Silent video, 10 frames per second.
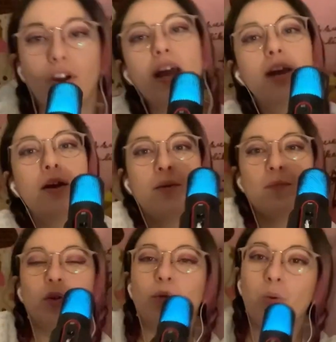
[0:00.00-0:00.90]
right?
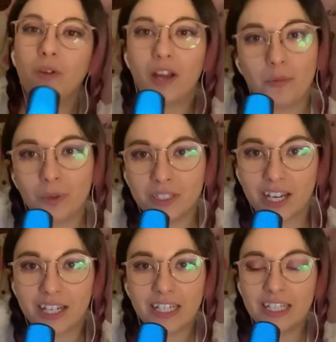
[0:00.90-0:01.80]
We want our
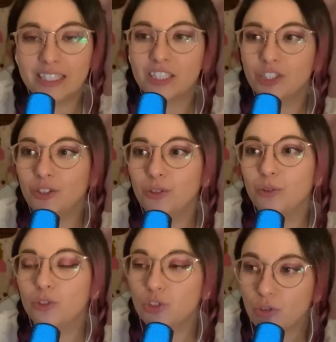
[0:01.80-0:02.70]
protagonist
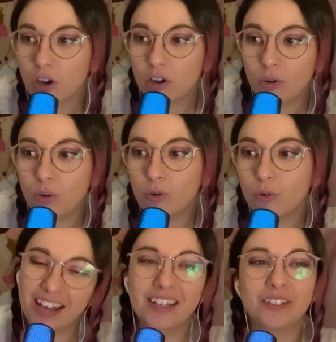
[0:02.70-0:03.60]
to
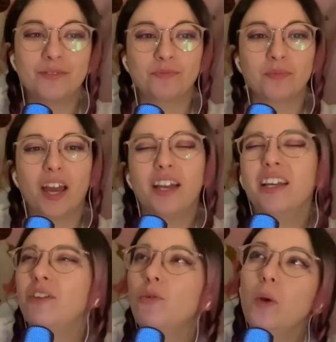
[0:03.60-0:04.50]
struggle. And
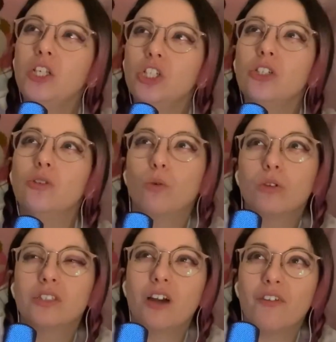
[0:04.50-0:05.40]
even when she
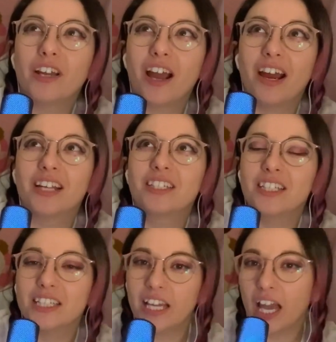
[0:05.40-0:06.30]
talks to other
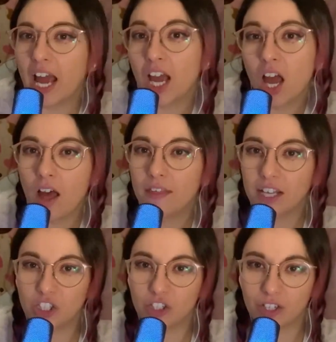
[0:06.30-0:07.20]
characters and they're like,
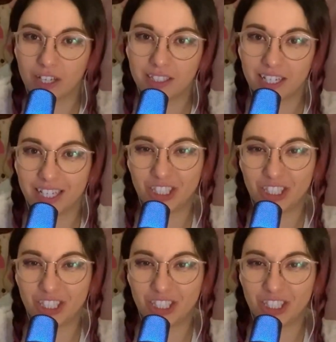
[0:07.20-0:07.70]
that's a good idea,